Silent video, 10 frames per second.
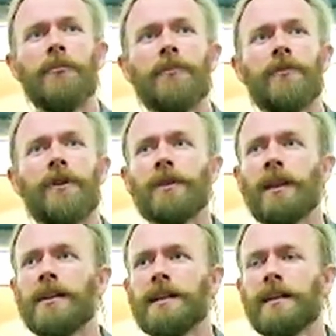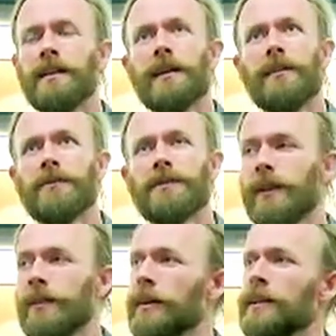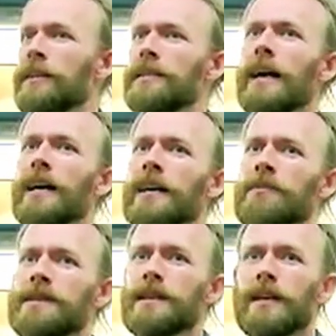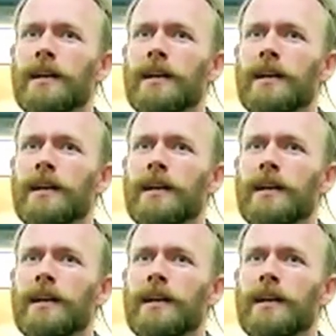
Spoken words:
from London. I think it was from the London Times